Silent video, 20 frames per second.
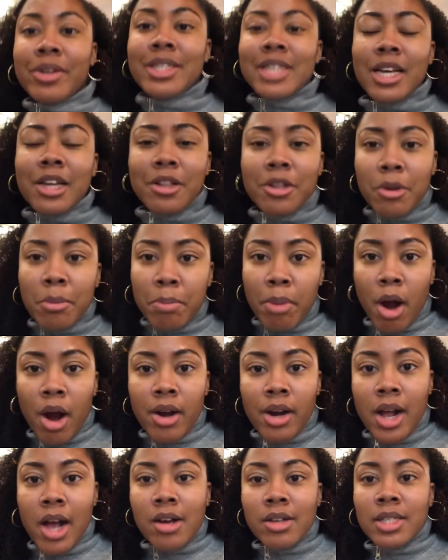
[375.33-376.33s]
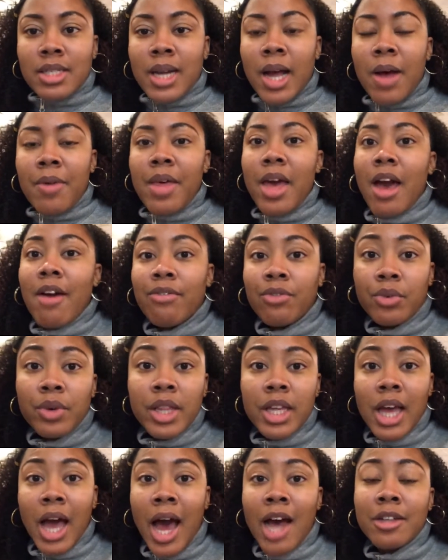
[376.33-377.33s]
It's like a little barnhouse style. They have
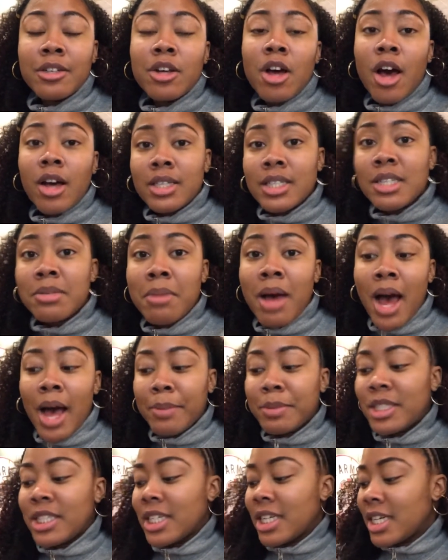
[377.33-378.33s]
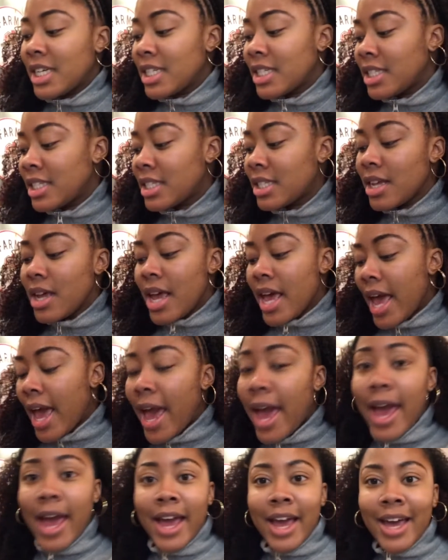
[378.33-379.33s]
really op awesome options.
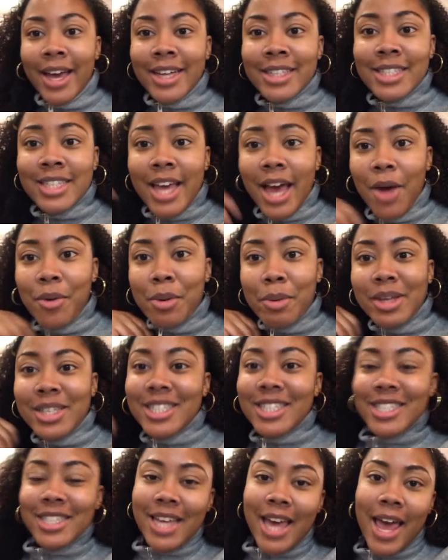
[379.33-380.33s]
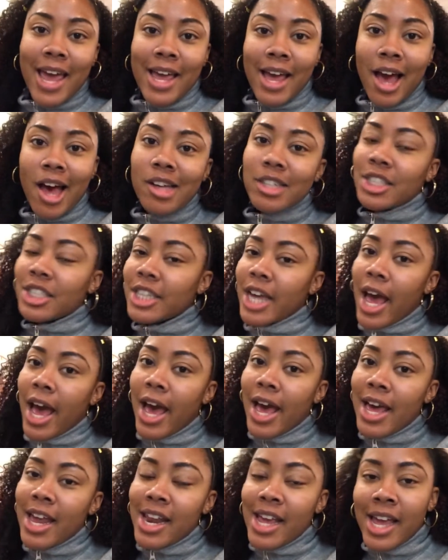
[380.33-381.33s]
And yeah, we're about to just hang out,
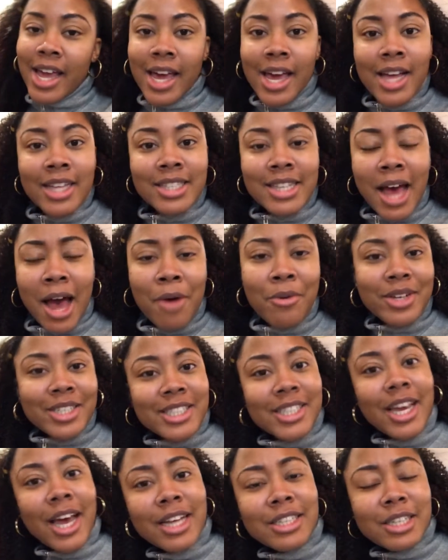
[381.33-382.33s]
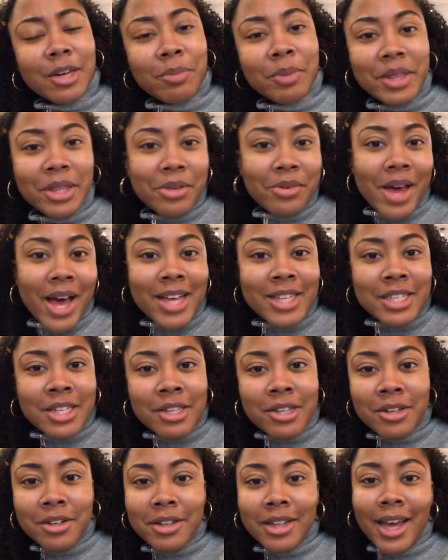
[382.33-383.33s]
chat, and I would catch up with you guys a
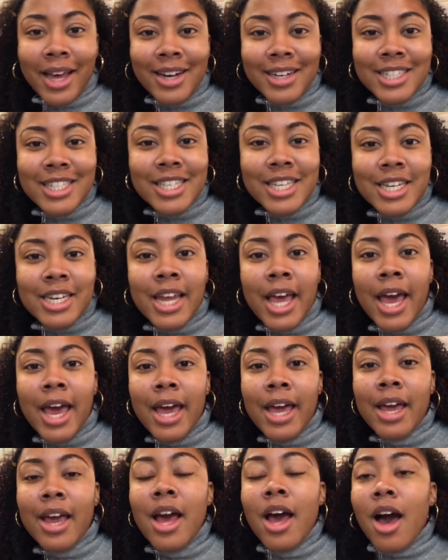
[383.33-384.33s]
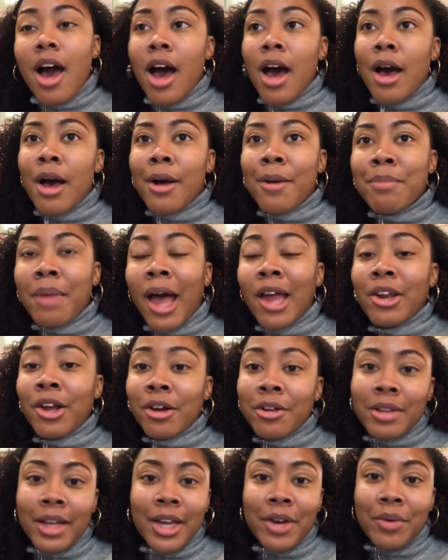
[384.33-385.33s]
little later today. Um, I
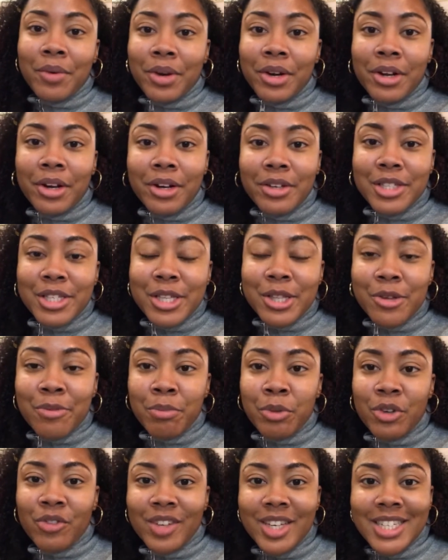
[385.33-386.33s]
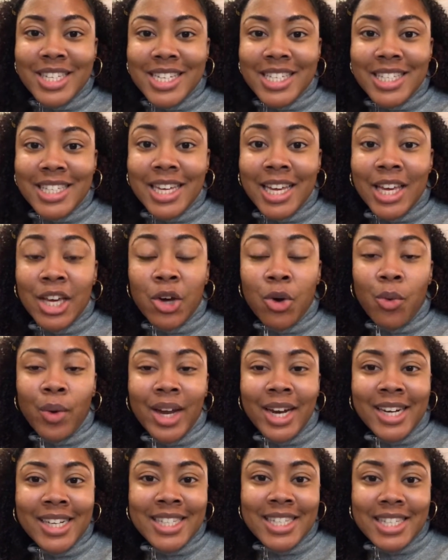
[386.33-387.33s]
know later we're gonna go to the movies and see
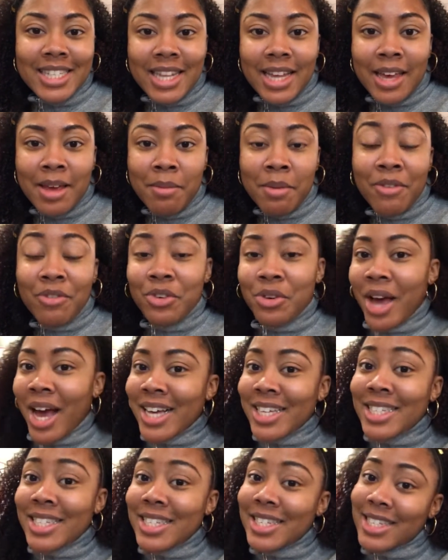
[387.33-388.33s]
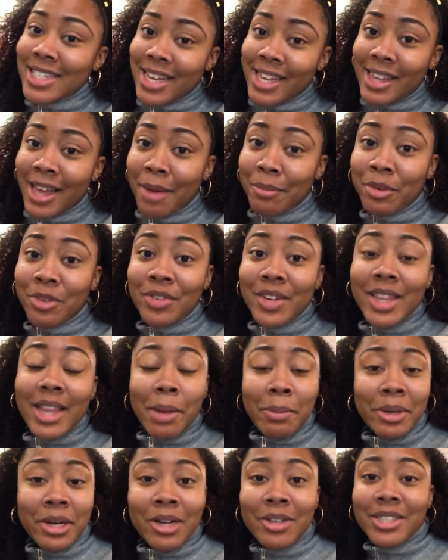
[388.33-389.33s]
Queen and Slim. If you guys have seen that movie,
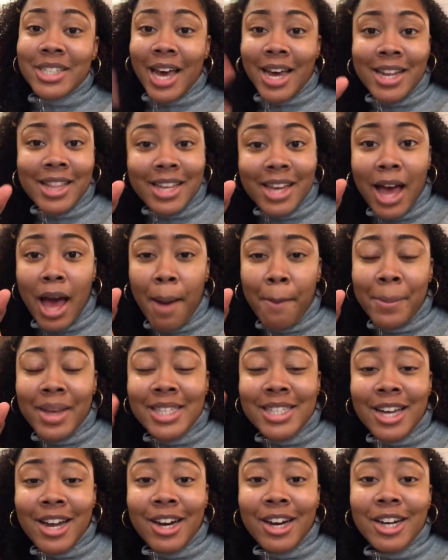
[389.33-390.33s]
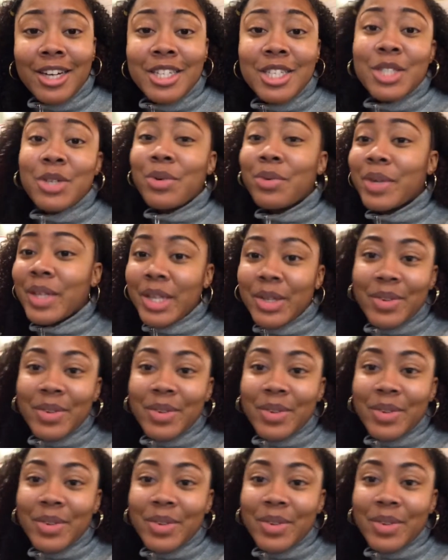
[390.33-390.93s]
let me know down in the comments. I heard it's really,